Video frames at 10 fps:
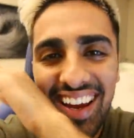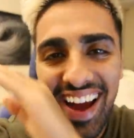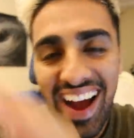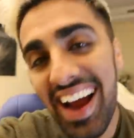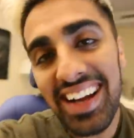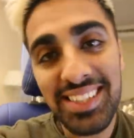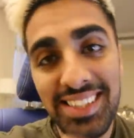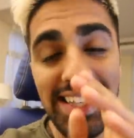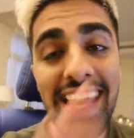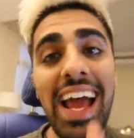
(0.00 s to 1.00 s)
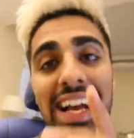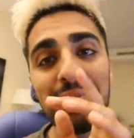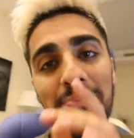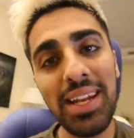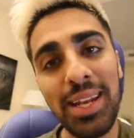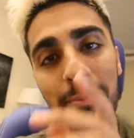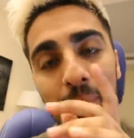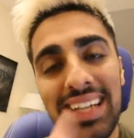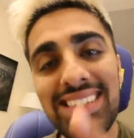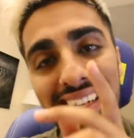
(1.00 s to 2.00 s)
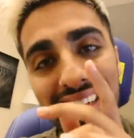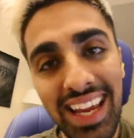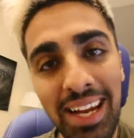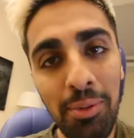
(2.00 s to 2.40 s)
here. Alright, so today has been an amazing day,